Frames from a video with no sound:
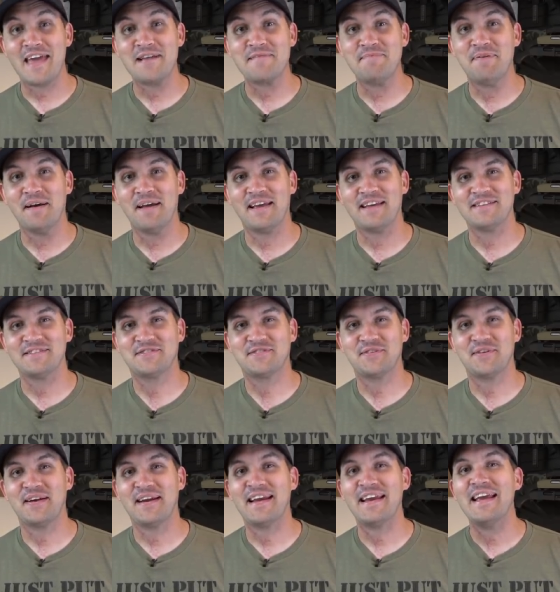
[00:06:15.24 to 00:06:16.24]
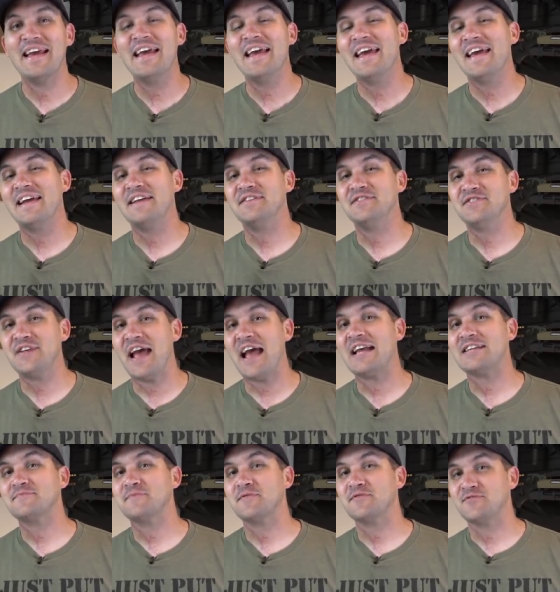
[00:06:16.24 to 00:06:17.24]
eggplant tree, and
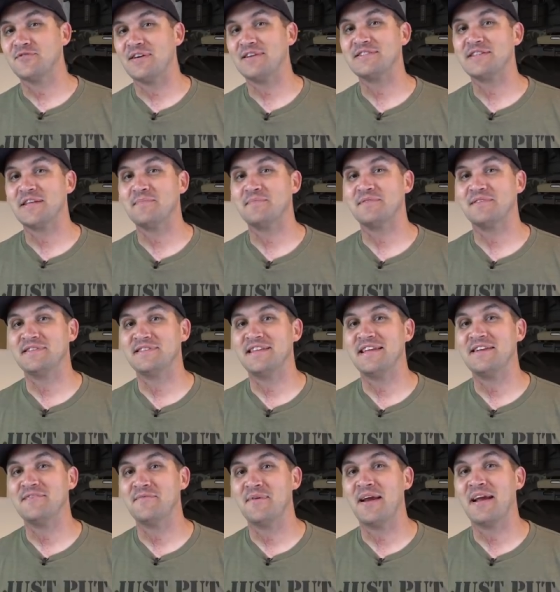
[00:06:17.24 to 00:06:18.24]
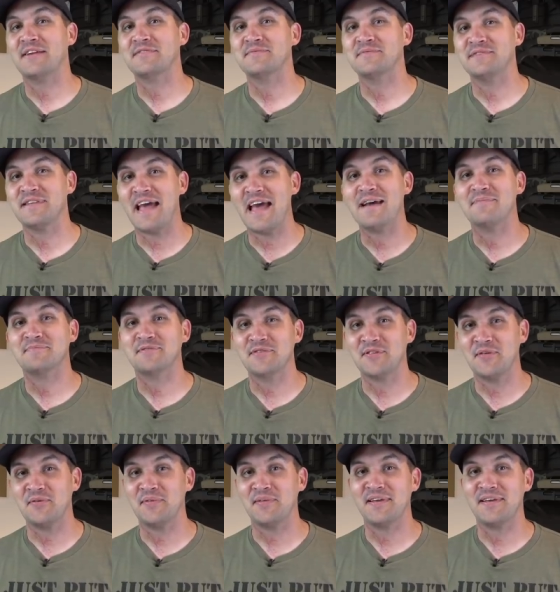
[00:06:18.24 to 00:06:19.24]
Jasper dressed up as a T-Rex was
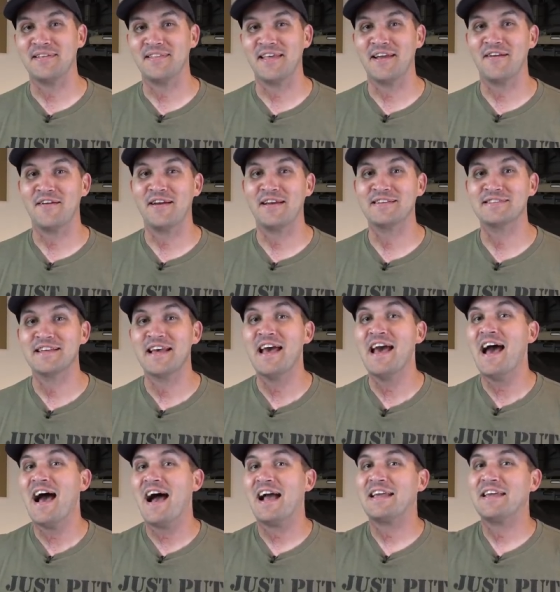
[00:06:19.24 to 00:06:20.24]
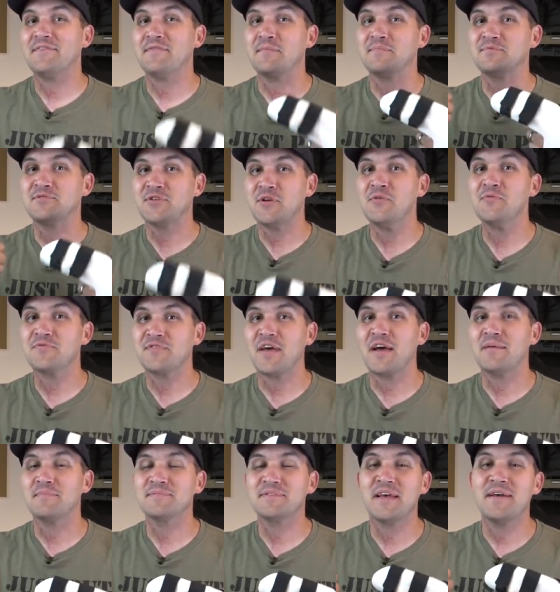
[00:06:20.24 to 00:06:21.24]
absolutely hilarious. I give them two
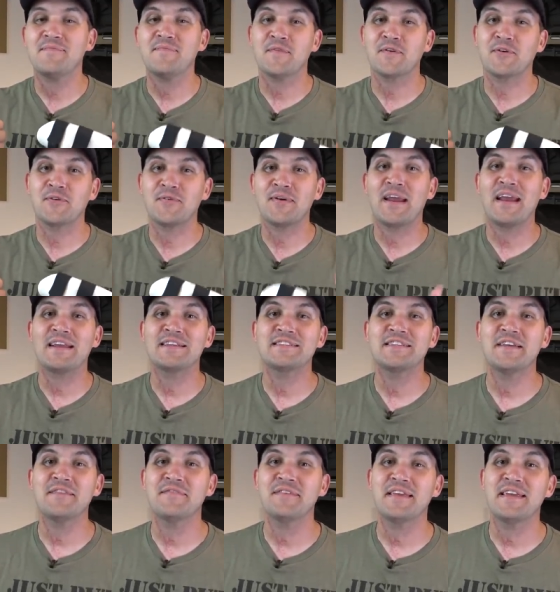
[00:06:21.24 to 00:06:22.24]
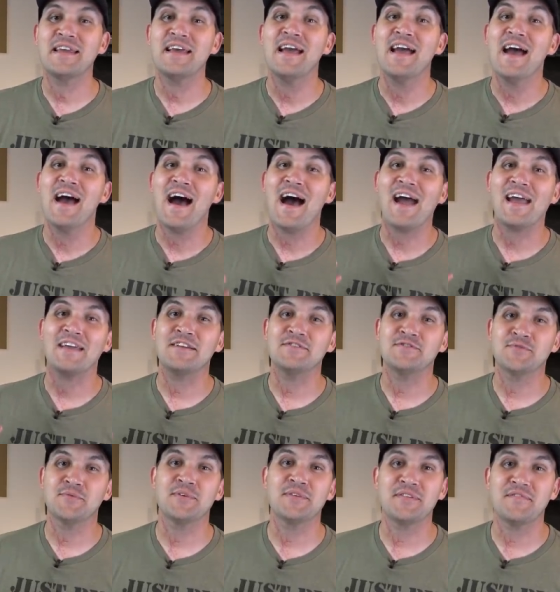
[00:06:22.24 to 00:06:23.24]
thumbs up for creativity. I
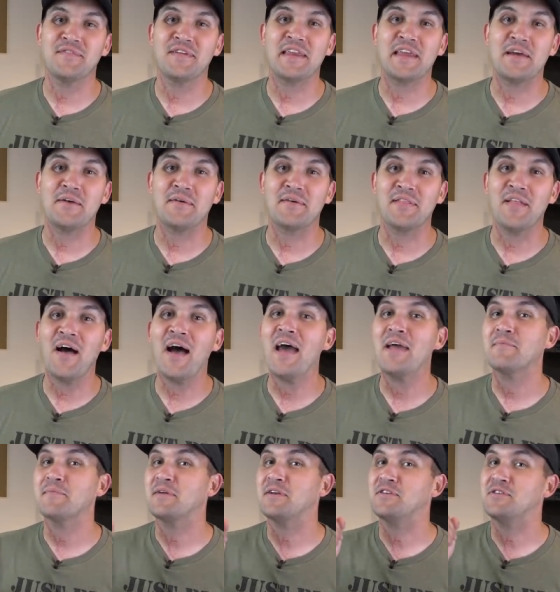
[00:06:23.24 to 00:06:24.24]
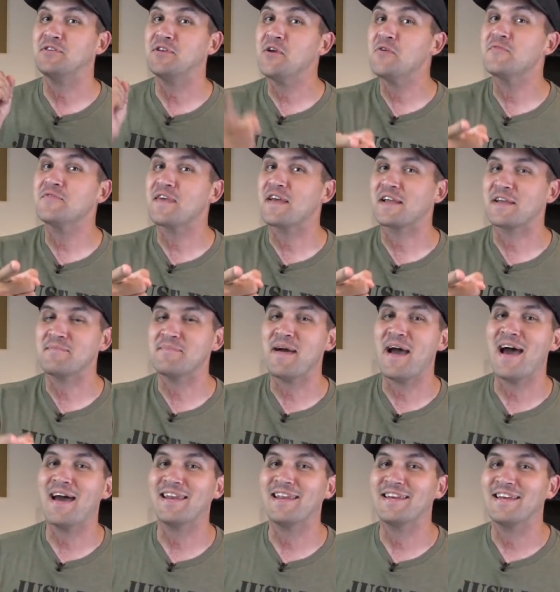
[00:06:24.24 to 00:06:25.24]
enjoyed the video a lot. What do you think
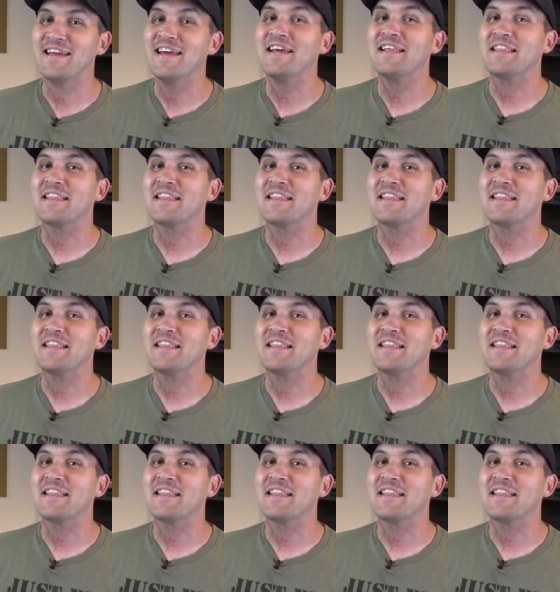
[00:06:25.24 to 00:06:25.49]
about it?